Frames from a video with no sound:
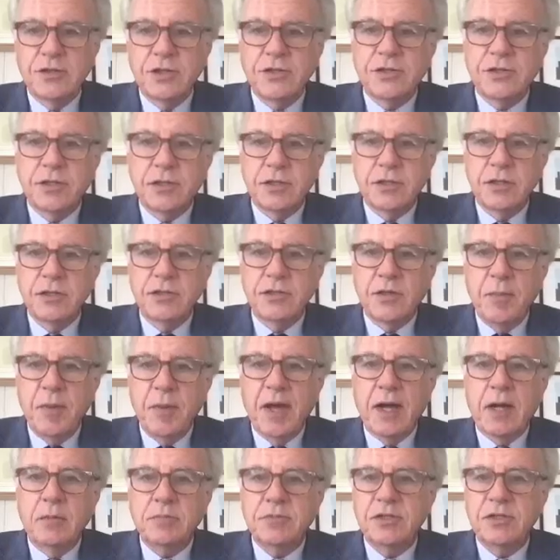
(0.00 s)
just to
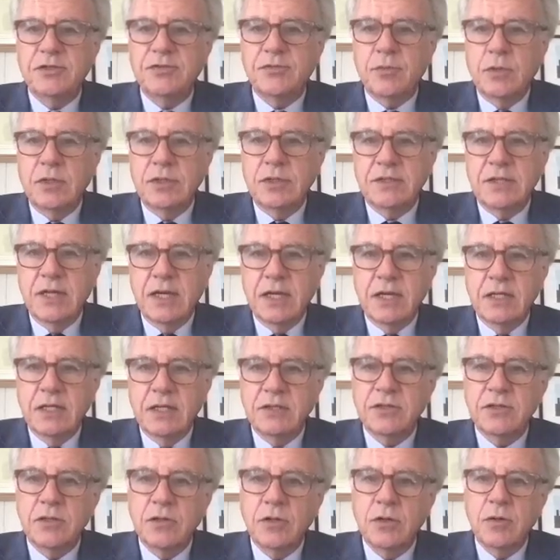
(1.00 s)
back up just 1
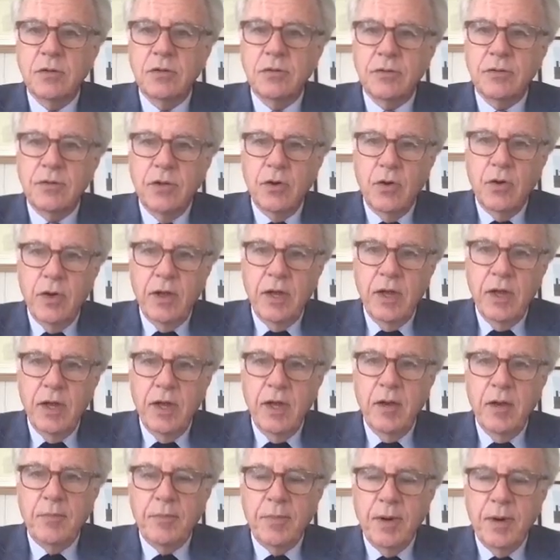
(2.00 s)
second. So,
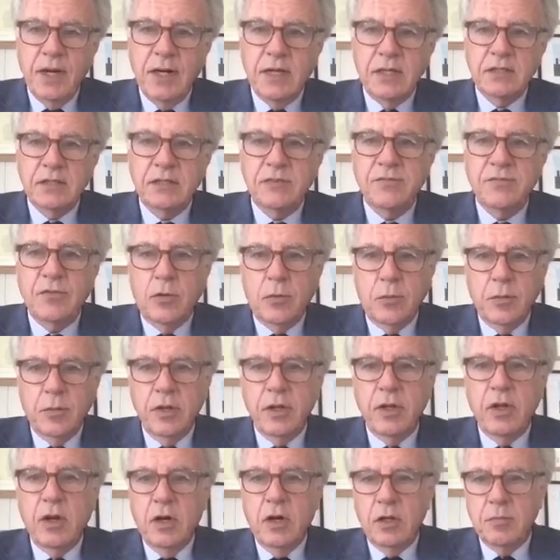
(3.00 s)
Mpox,
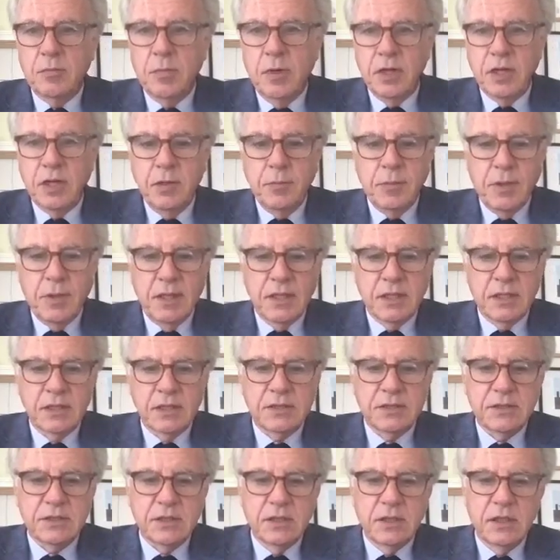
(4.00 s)
formerly called
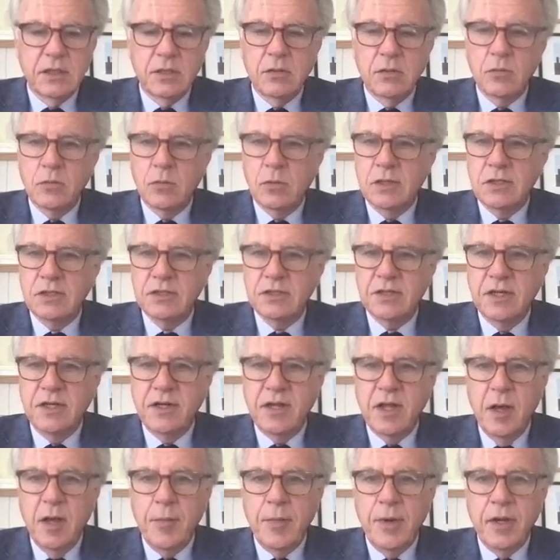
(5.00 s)
monkeypox, was
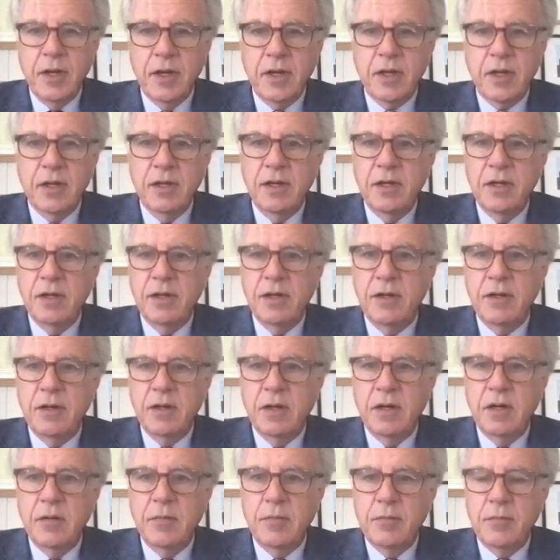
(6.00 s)
endemic
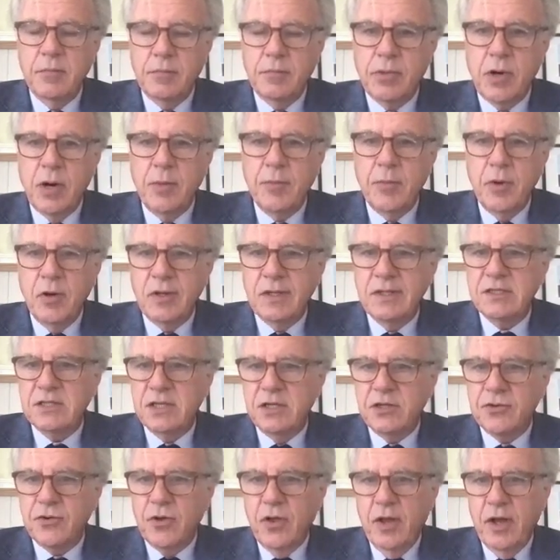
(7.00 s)
in primarily
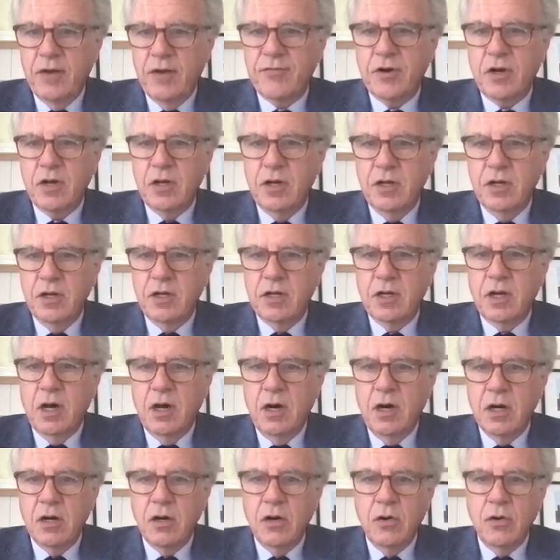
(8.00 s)
Central Africa and
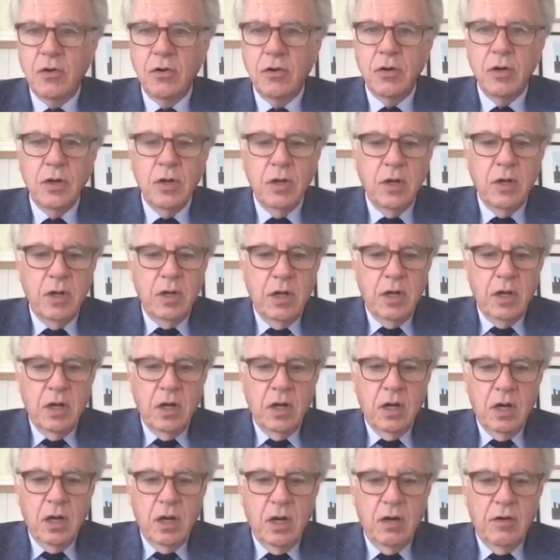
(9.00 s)
Congo
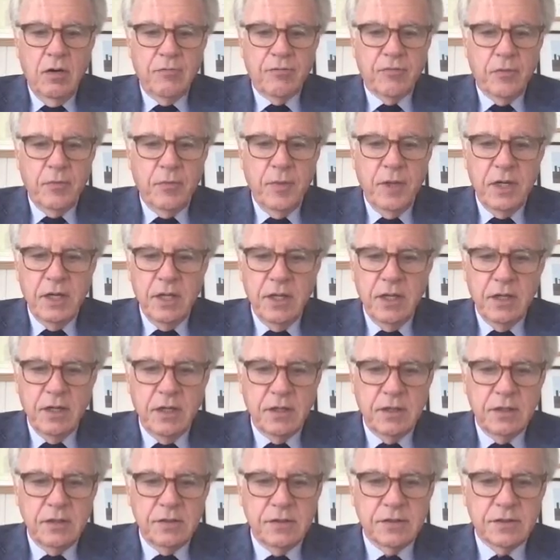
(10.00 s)
for many
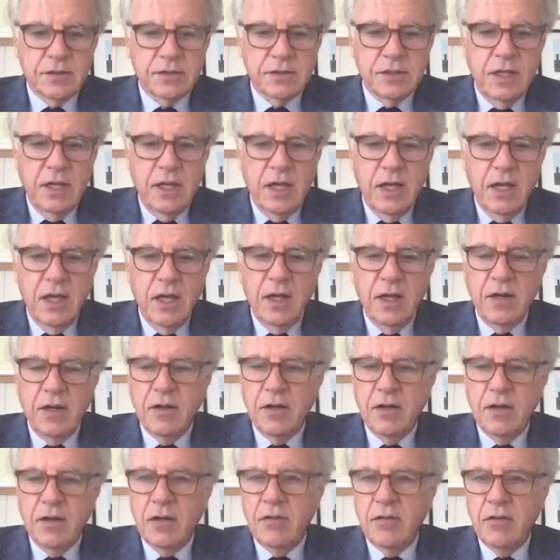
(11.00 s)
years.
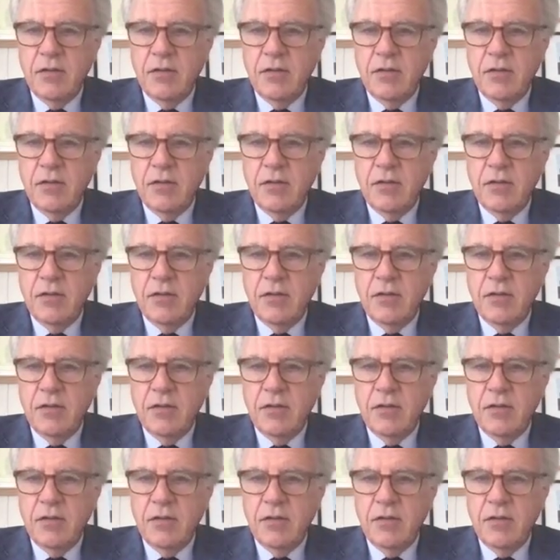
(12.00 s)
And